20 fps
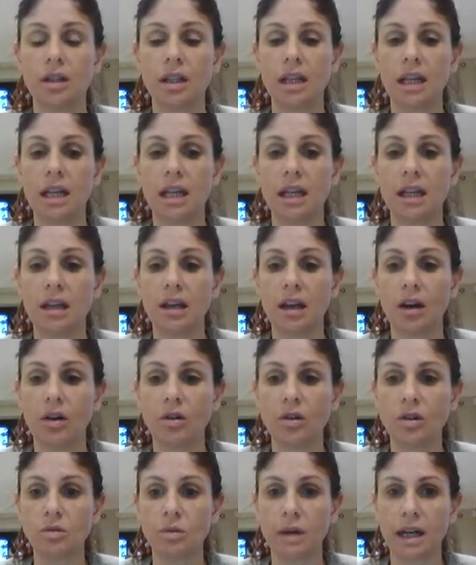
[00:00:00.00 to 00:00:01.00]
the
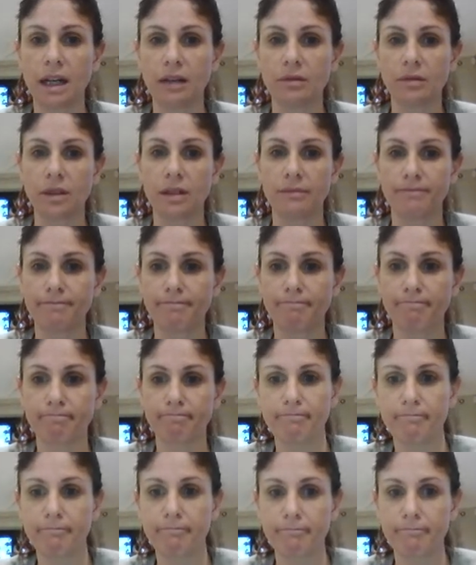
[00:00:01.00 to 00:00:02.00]
odd one out.
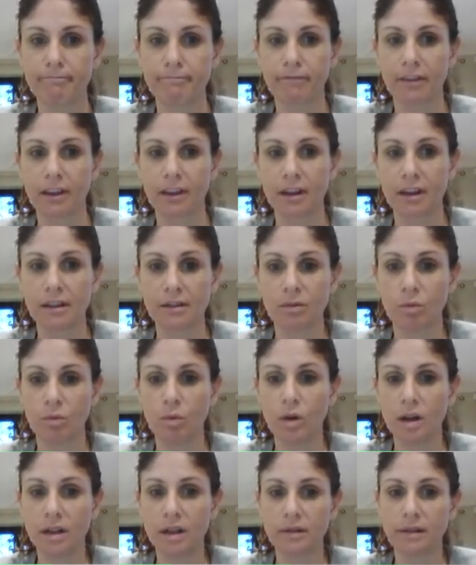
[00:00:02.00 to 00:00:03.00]
There's a
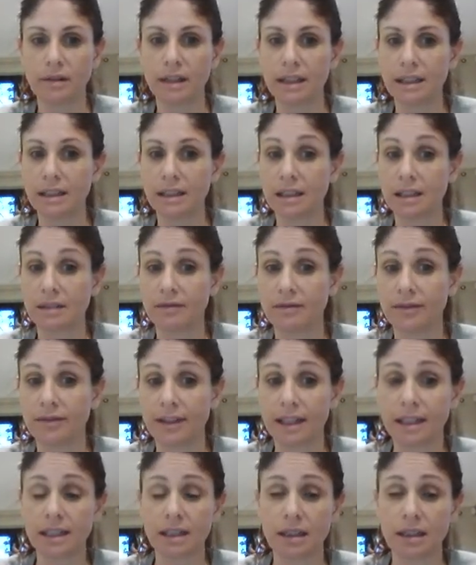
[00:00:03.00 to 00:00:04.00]
word on there that doesn't
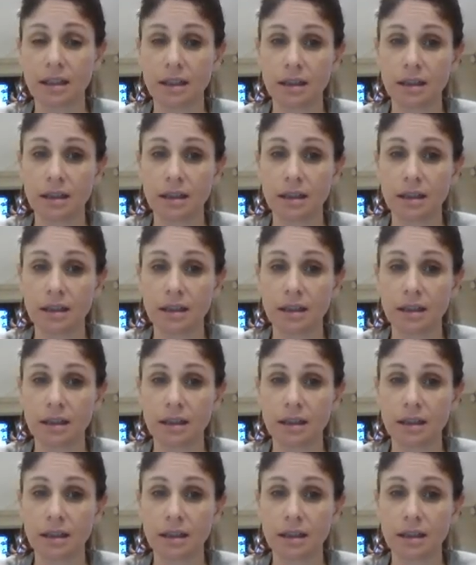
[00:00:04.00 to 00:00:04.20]
fit.